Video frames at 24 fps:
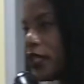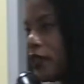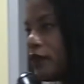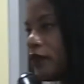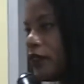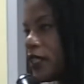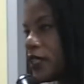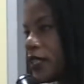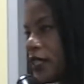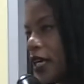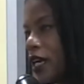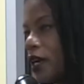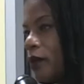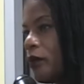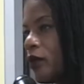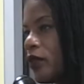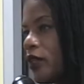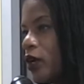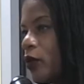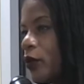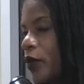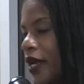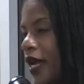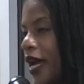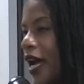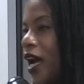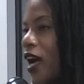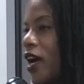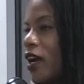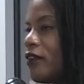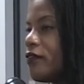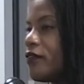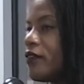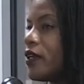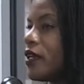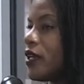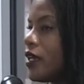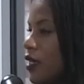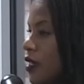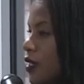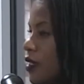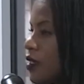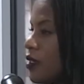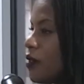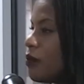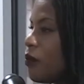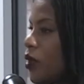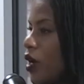lived example that we have
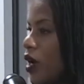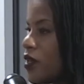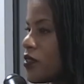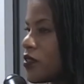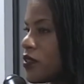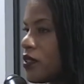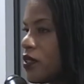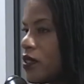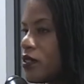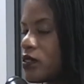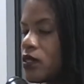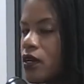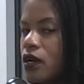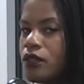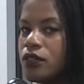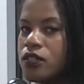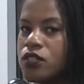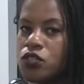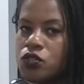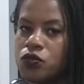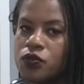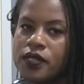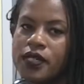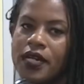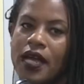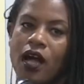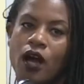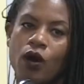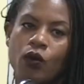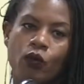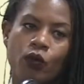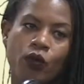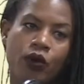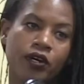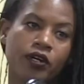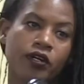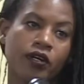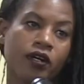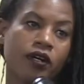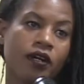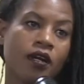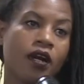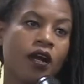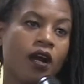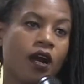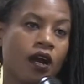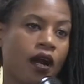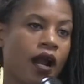in Boston. It's called the Street
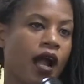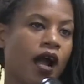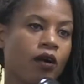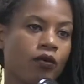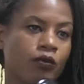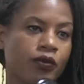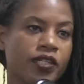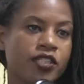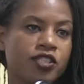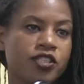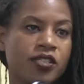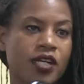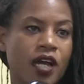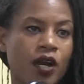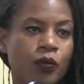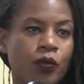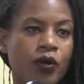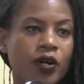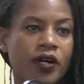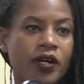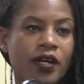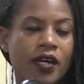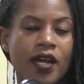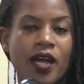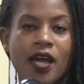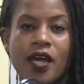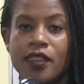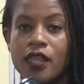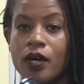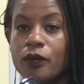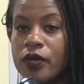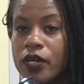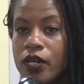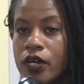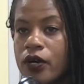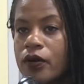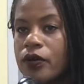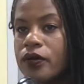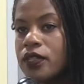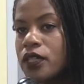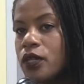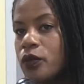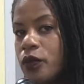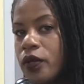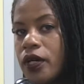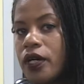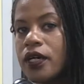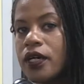Outreach Network that we currently